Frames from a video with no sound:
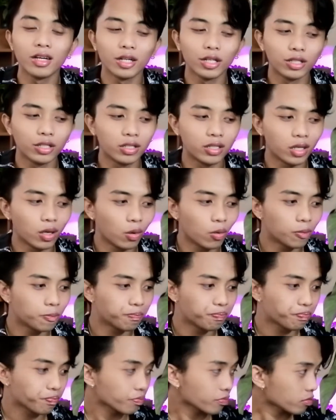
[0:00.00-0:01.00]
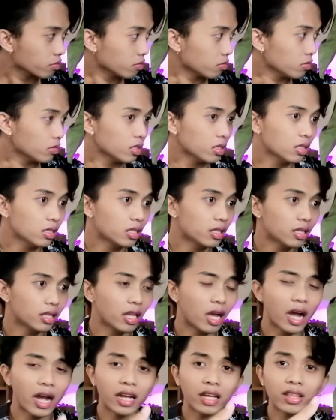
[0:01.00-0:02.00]
So
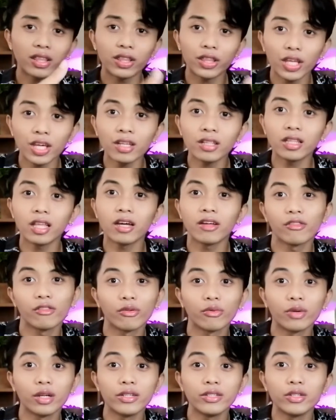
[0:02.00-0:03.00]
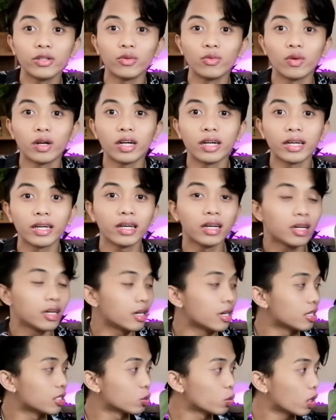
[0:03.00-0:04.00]
I think that the reason why
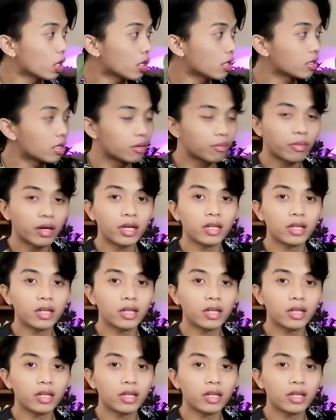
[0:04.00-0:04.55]
as well that my